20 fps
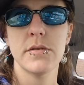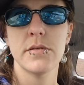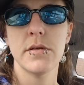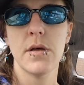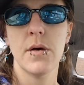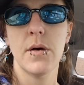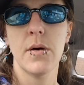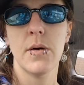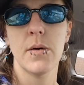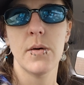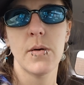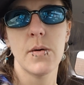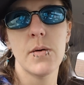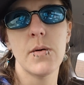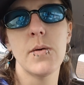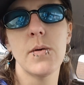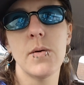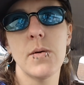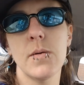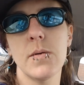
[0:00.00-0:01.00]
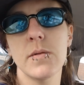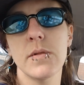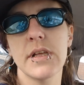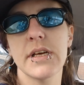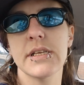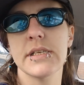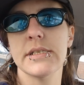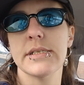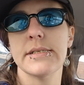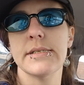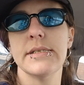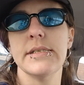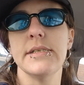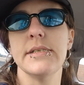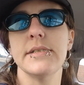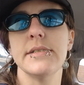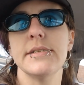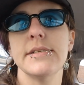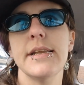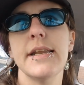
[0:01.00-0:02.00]
So let's
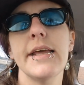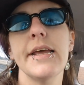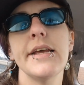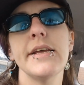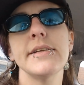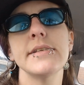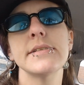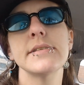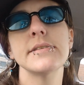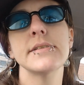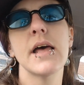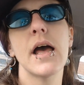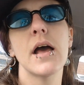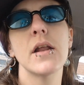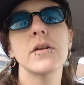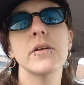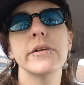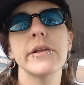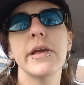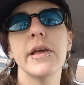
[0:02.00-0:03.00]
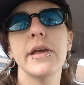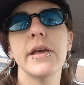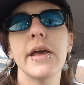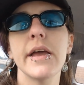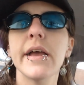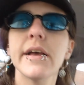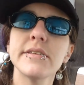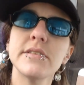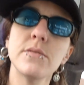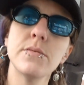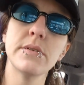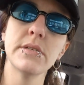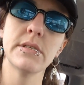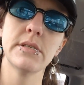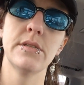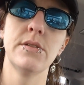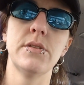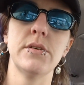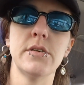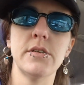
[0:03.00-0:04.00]
see, today's Saturday, I guess it
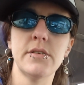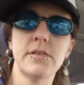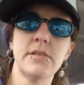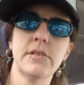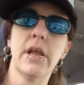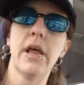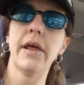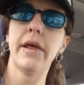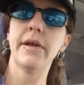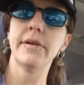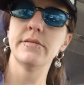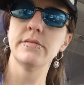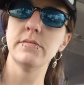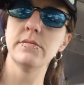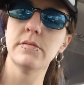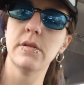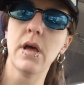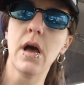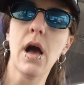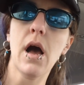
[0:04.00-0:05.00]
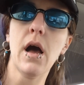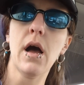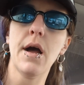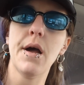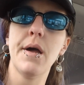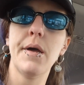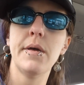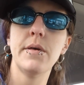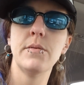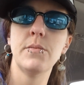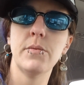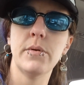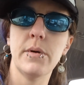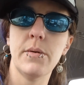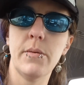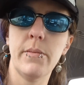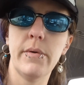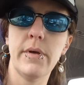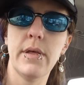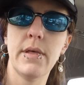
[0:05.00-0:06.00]
was Thursday. I
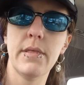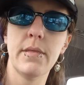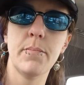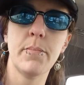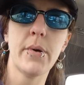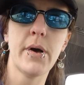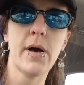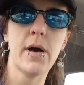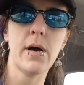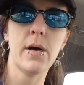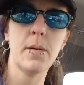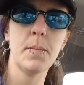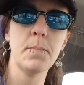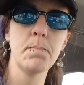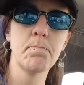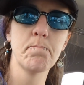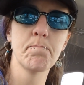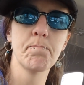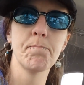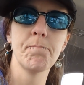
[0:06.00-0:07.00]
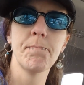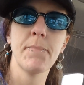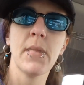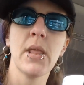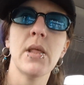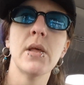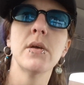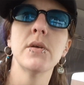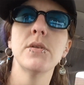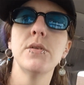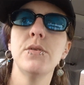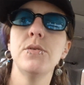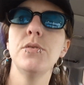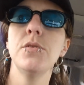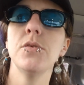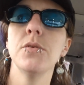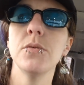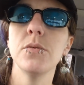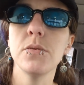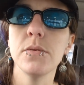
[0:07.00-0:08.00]
went with Bob
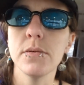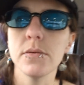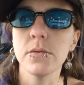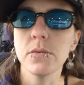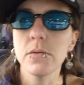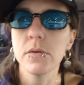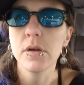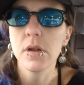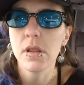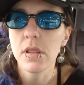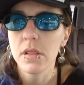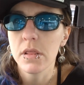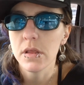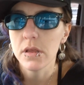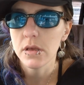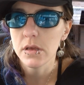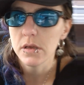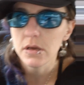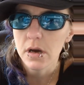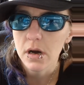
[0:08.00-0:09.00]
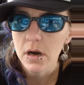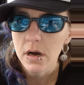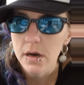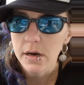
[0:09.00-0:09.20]
to the